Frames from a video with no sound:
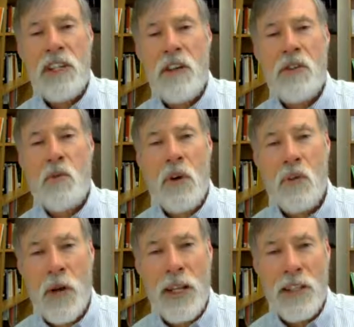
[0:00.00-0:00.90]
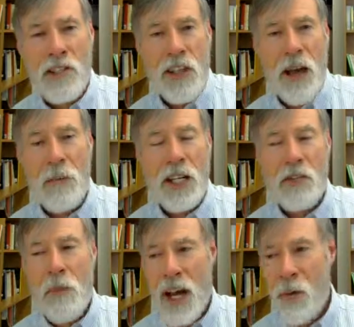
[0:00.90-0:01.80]
There is one way in this lab, and it's
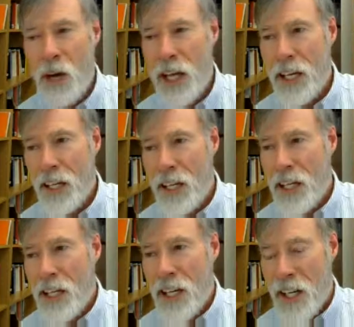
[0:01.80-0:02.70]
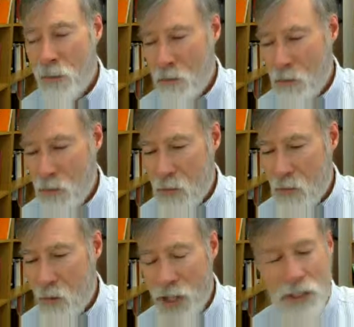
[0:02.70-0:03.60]
my way.
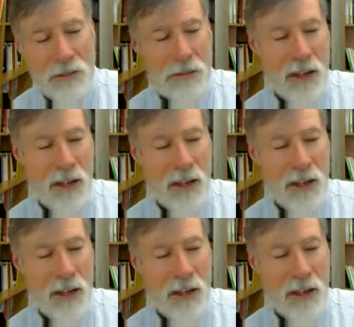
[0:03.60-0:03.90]
One